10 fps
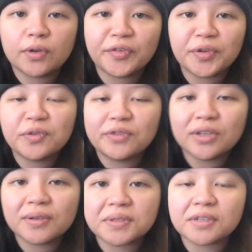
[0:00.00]
for new
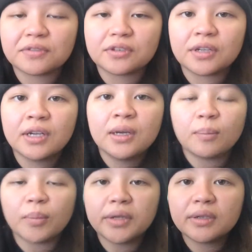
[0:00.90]
videos every
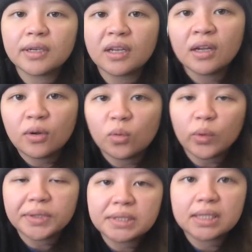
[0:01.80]
Monday,
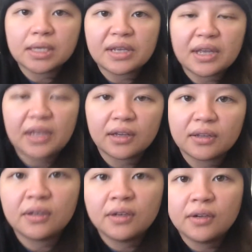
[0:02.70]
Wednesday,
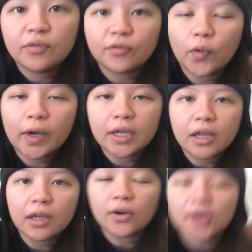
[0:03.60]
and Friday.
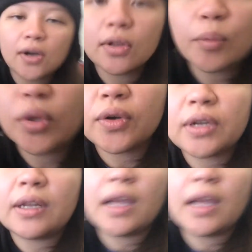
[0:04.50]
All uploaded